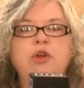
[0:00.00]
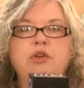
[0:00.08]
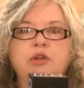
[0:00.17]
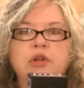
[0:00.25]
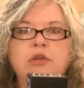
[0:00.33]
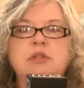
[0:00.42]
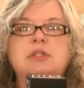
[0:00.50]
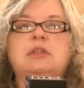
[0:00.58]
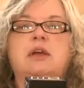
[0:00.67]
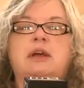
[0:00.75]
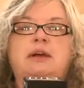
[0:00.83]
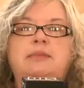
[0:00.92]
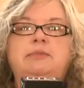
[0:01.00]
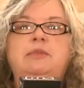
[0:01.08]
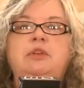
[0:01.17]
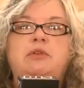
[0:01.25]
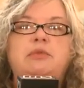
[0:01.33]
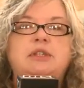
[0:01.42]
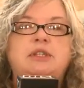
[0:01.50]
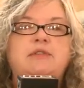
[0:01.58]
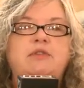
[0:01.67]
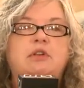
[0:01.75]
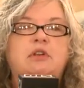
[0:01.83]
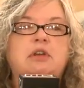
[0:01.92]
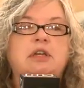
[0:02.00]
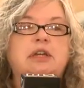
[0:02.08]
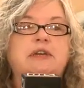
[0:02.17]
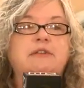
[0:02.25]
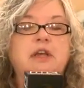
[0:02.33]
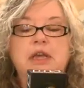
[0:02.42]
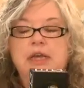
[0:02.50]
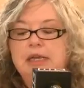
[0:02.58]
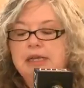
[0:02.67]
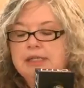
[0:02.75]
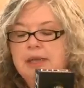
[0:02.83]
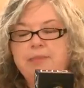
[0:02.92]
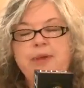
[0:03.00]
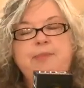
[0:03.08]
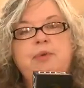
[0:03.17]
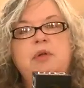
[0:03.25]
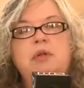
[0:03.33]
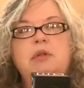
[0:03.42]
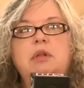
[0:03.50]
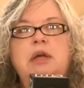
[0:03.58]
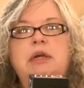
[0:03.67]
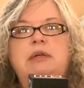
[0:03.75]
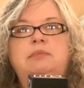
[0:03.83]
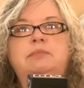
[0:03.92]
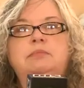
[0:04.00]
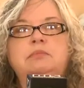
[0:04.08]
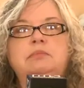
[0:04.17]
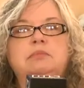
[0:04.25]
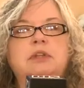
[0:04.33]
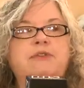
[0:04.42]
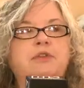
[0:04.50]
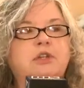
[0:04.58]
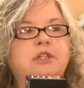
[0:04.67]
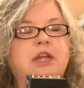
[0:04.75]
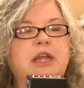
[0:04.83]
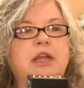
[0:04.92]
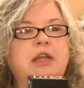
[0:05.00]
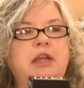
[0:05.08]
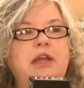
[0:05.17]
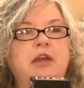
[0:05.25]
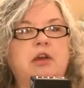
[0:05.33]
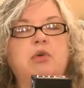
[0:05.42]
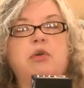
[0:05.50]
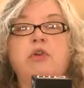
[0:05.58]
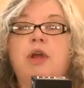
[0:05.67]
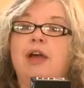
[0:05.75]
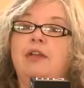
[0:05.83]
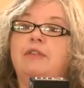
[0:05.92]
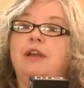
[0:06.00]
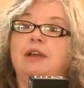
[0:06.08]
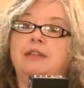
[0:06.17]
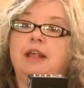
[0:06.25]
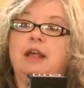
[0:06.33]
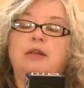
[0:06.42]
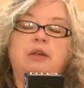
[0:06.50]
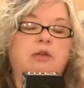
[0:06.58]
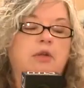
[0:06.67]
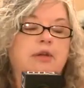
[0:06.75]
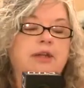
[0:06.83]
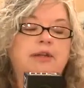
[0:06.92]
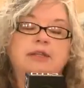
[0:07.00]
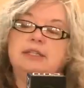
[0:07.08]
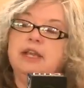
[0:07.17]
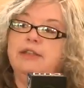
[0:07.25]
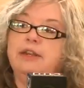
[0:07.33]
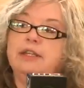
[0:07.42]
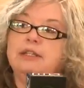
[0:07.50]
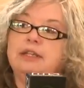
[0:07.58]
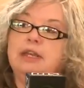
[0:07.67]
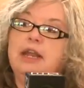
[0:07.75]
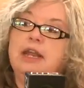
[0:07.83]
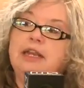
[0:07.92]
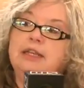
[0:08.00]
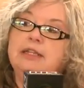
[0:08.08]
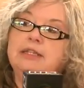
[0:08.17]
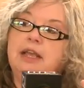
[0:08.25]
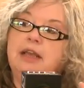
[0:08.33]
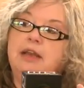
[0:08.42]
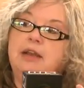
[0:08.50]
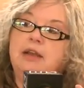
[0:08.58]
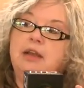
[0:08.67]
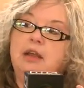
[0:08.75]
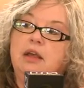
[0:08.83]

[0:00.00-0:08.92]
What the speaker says: cruise, you'll receive your little gift. Some people, if they're staying here or they're out of I need to say that it's Canadians and